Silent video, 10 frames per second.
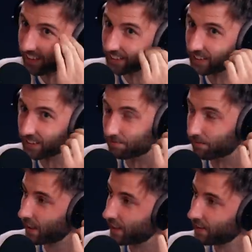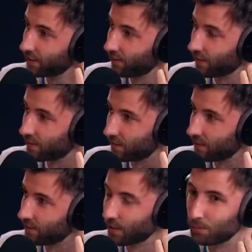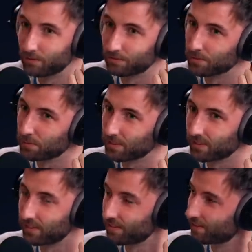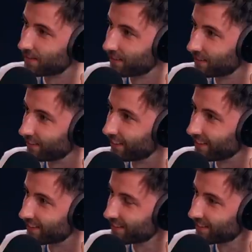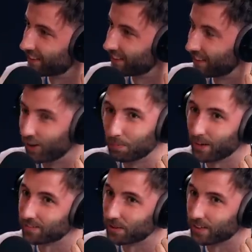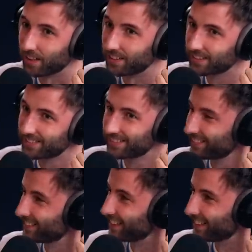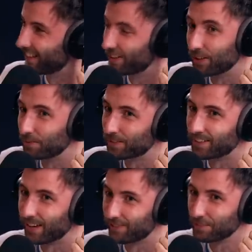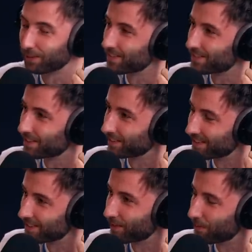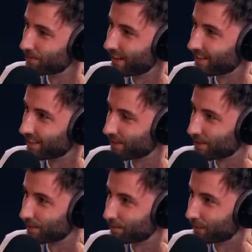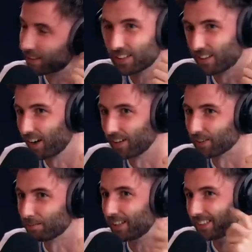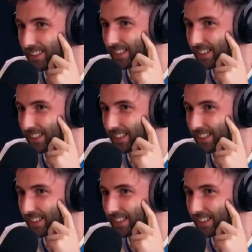day and gone, right, you're 18, you're moving from Switzerland to Leeds, hope that's okay. I know you didn't have any plans to do this, you've not moved any of this stuff, but crack on, mate.